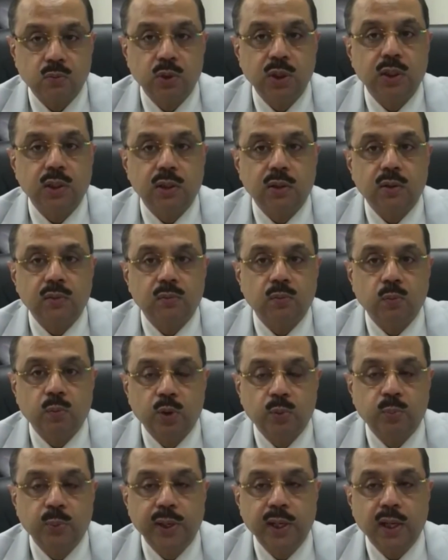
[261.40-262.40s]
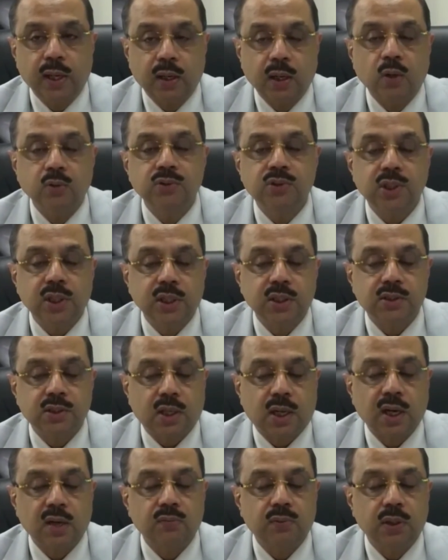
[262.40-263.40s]
would be announcing
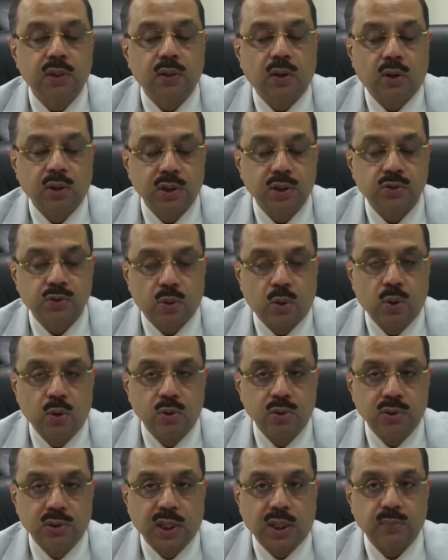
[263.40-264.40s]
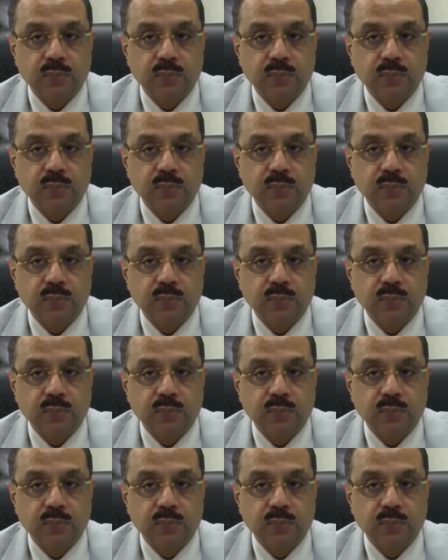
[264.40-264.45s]
its arrival on its own.